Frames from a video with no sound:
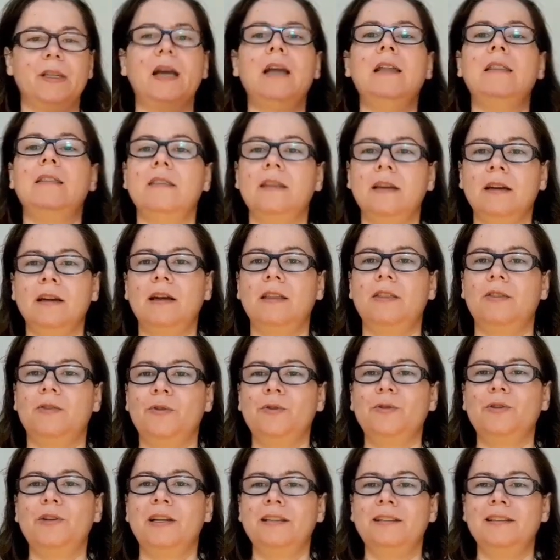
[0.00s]
I think I
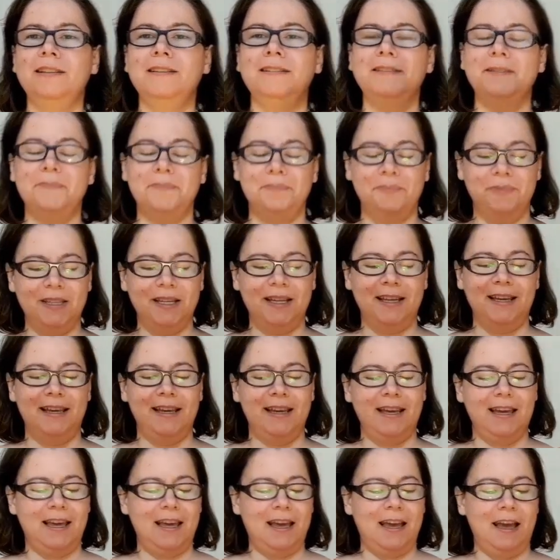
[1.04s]
thought I did.
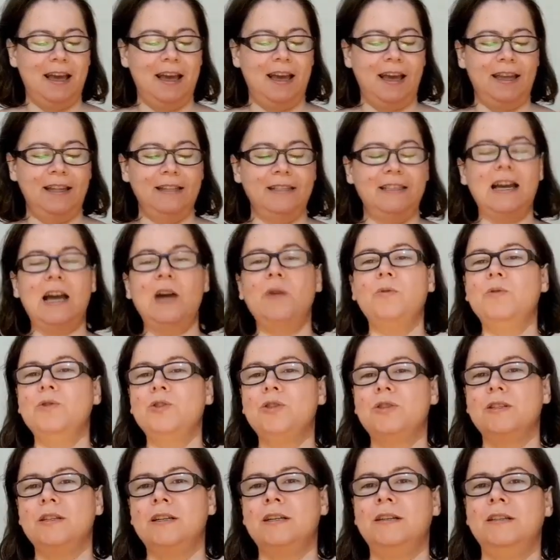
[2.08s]
And I
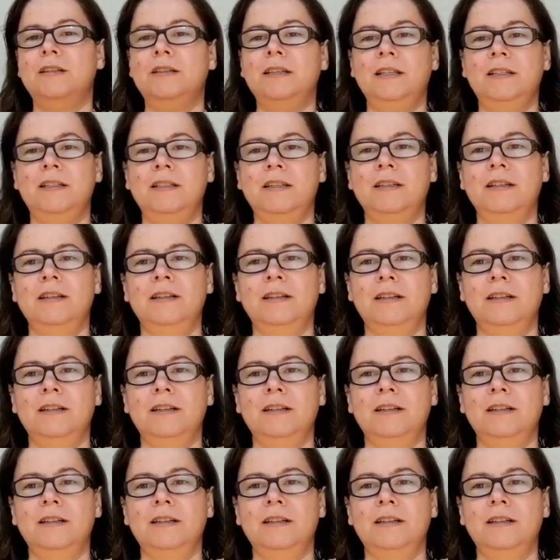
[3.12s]
was knitting.